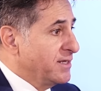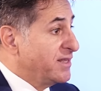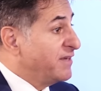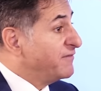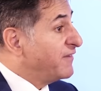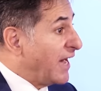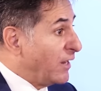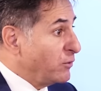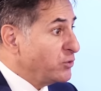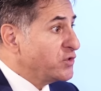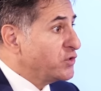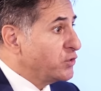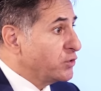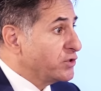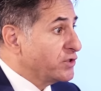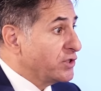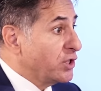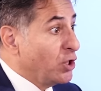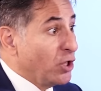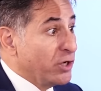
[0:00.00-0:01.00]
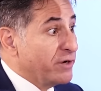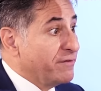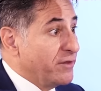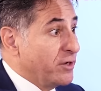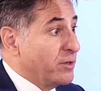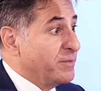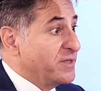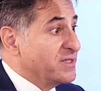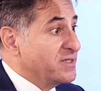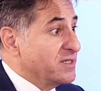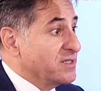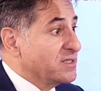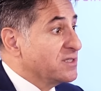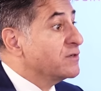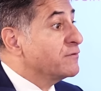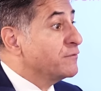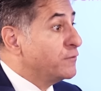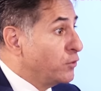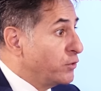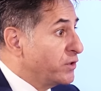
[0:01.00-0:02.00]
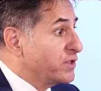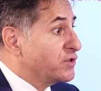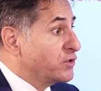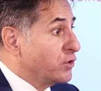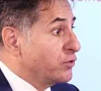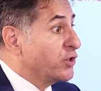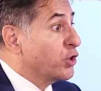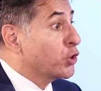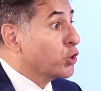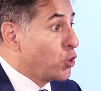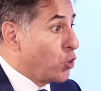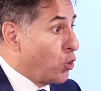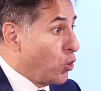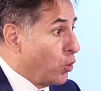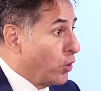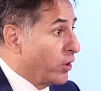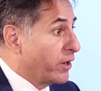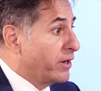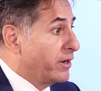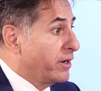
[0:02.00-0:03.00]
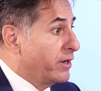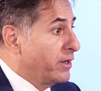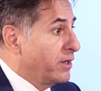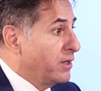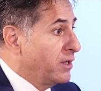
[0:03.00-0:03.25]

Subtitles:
They've outsourced a lot of their business and focused on their core.